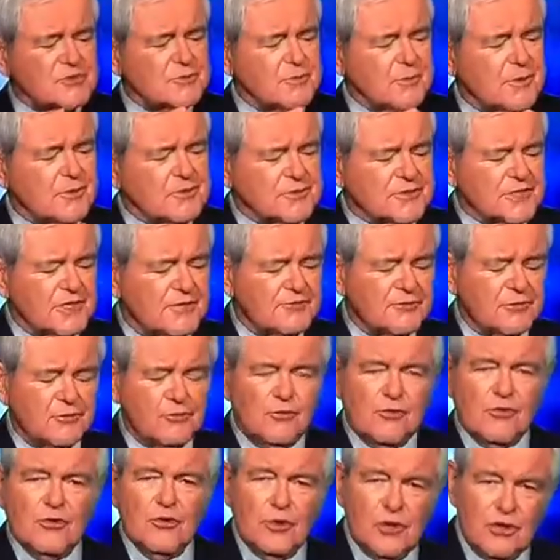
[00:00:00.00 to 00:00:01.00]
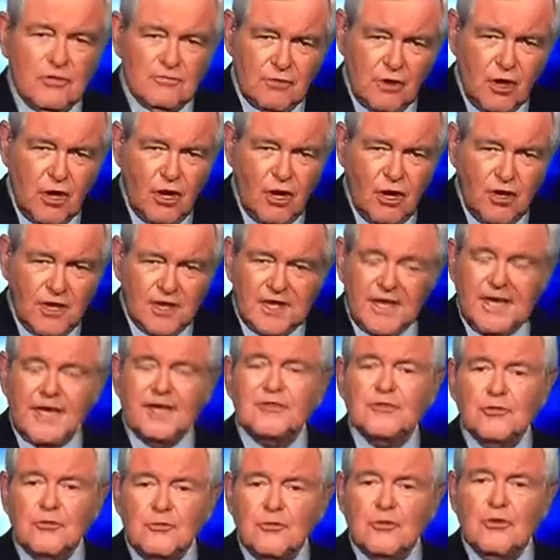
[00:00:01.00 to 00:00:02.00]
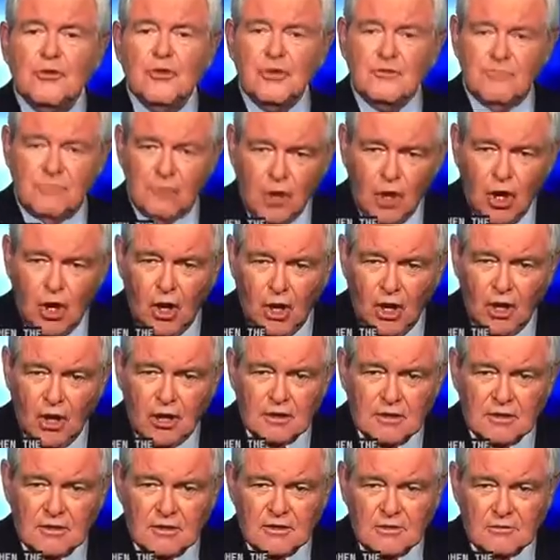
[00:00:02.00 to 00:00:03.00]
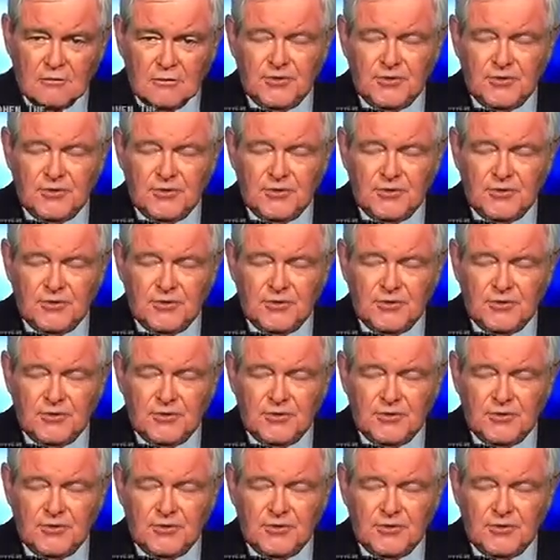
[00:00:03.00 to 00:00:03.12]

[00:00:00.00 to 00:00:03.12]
We're supposed to have the rule of law. It ain't the rule of law